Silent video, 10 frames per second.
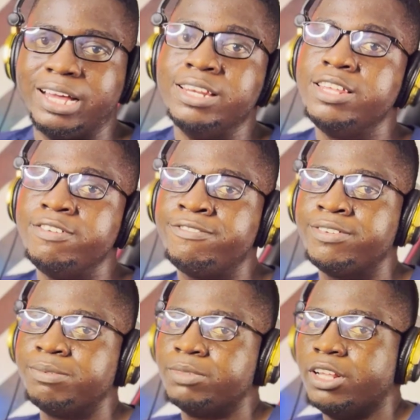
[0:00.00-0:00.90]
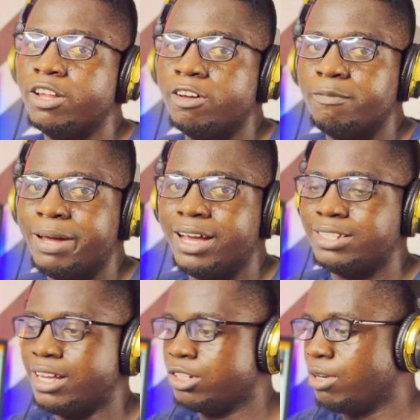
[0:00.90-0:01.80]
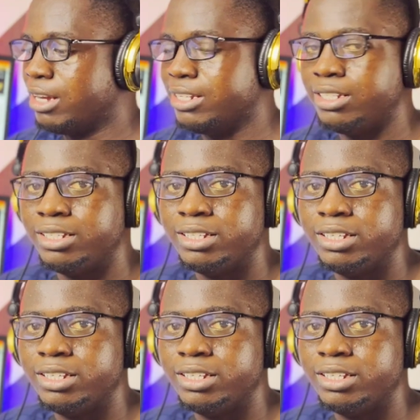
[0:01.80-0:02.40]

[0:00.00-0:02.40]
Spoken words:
And if a lot of buyers are actually